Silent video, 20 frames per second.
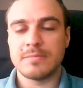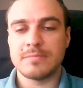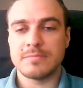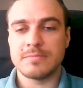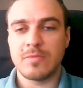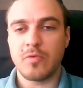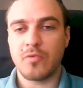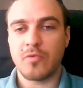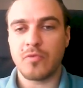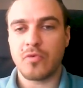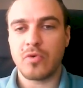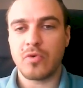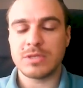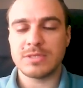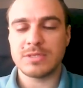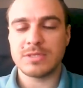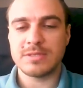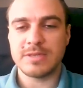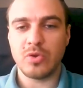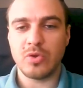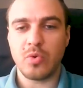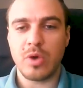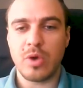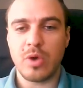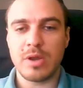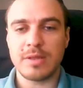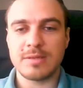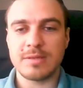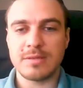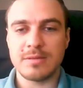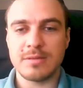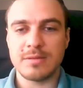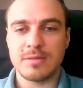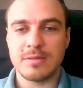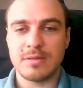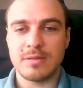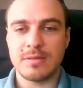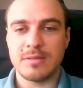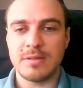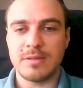Of course, it's a new wallet.
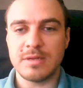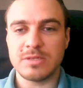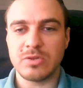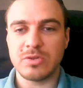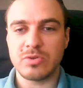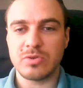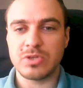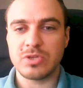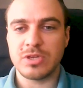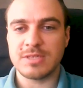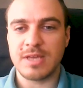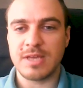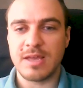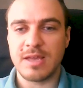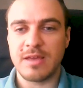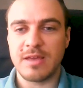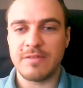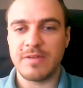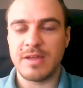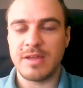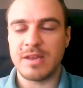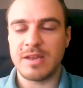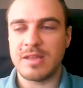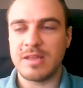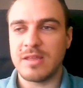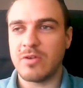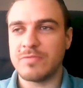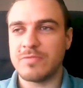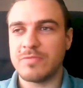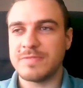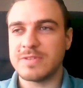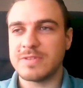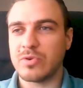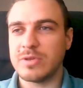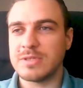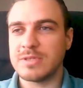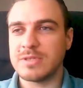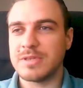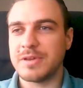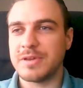There's no chance I have any of these
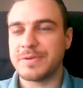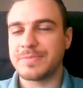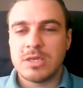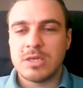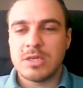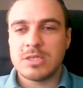coins here.